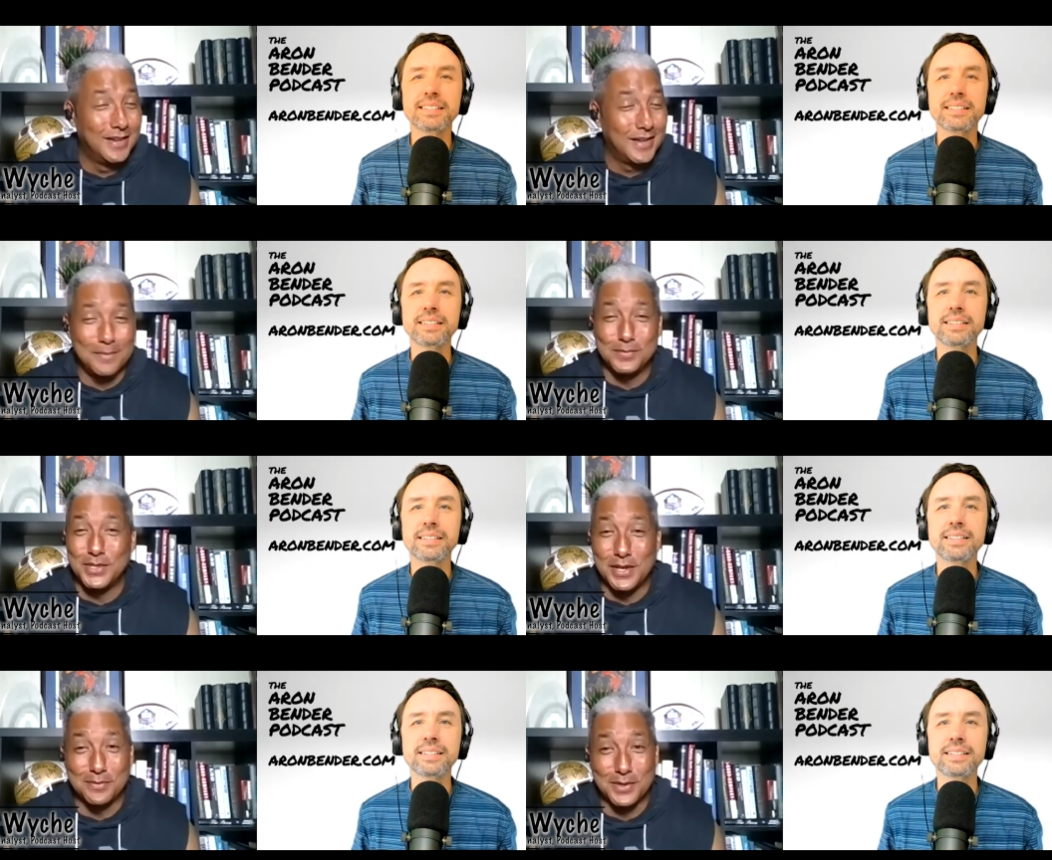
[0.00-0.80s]
Speaker 1: I'm
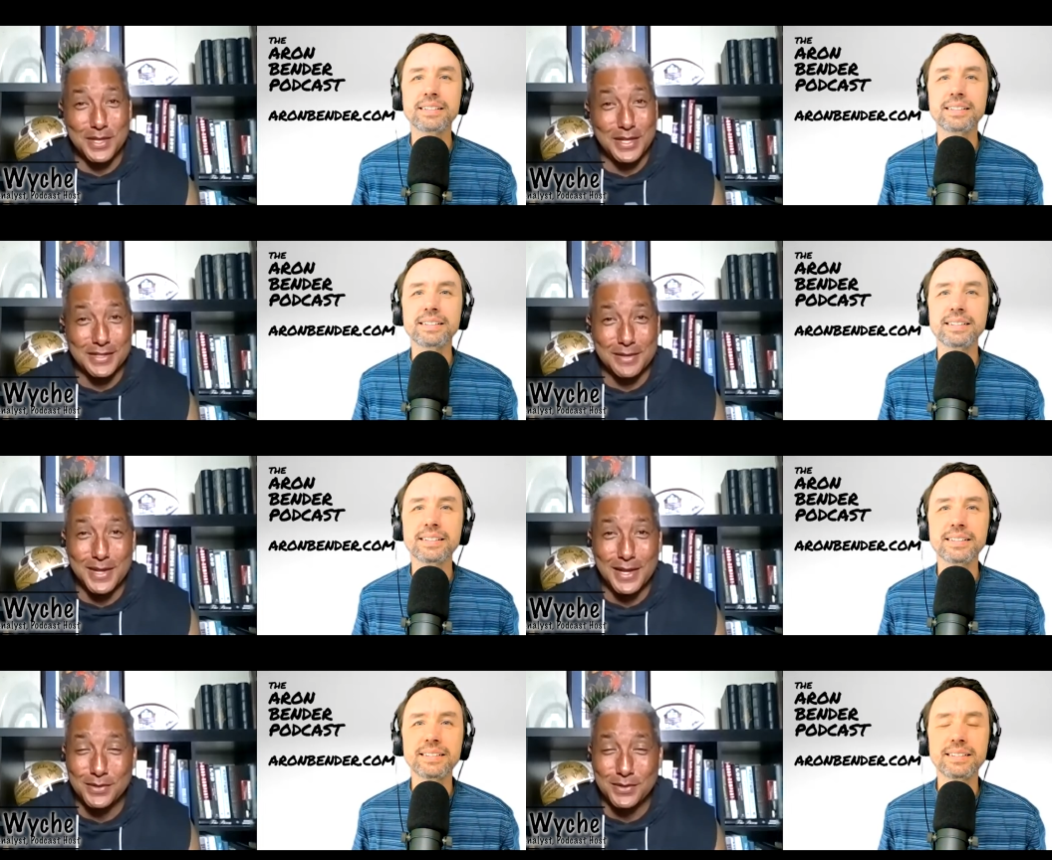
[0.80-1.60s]
done with this. I'm
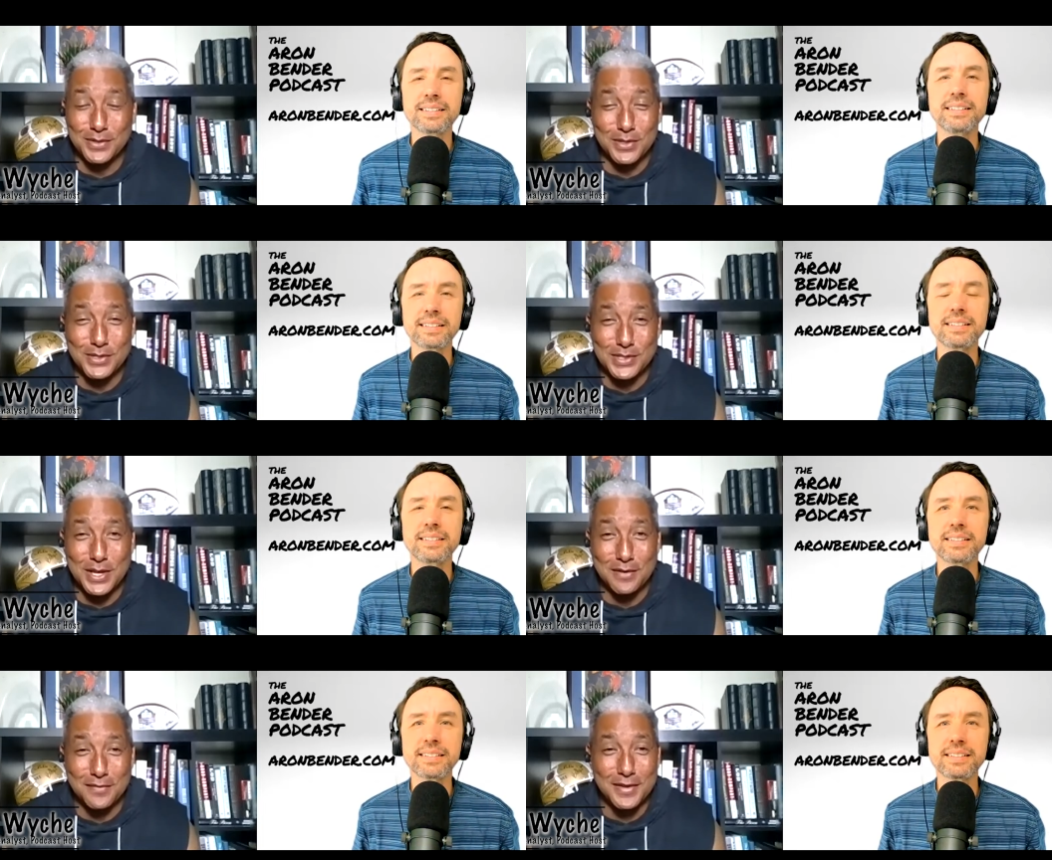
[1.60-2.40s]
not used to this
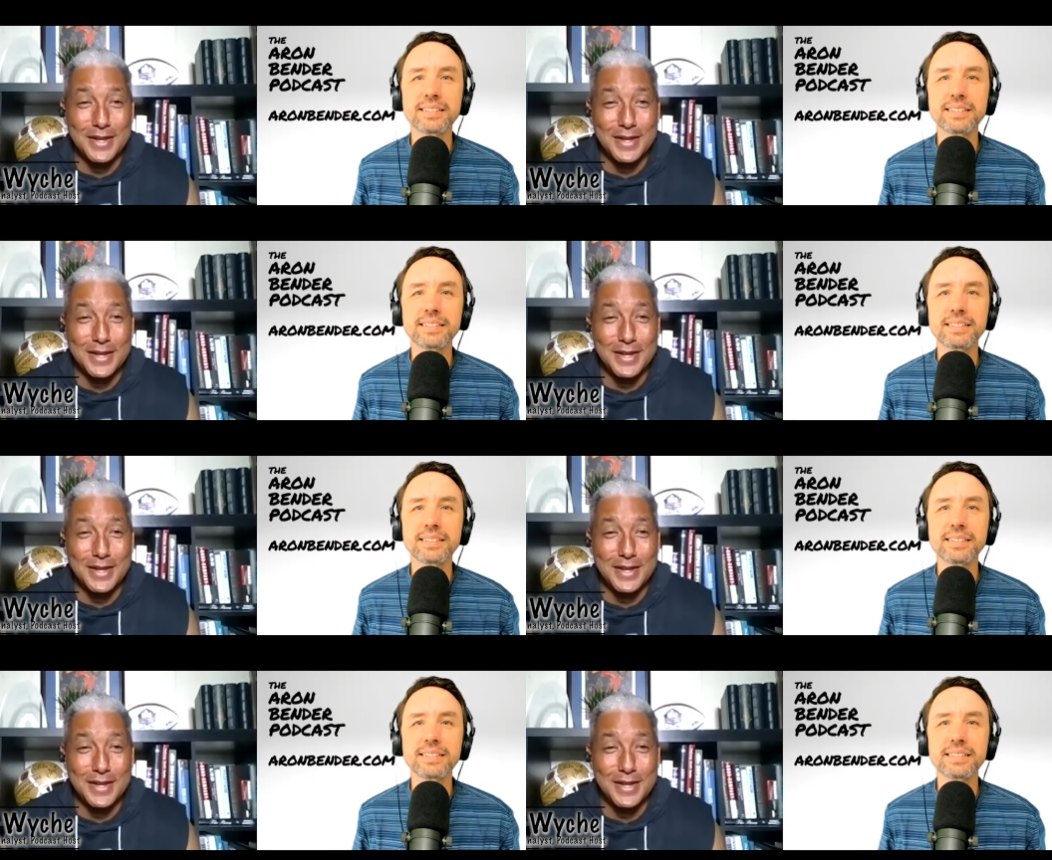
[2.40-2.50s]
stuff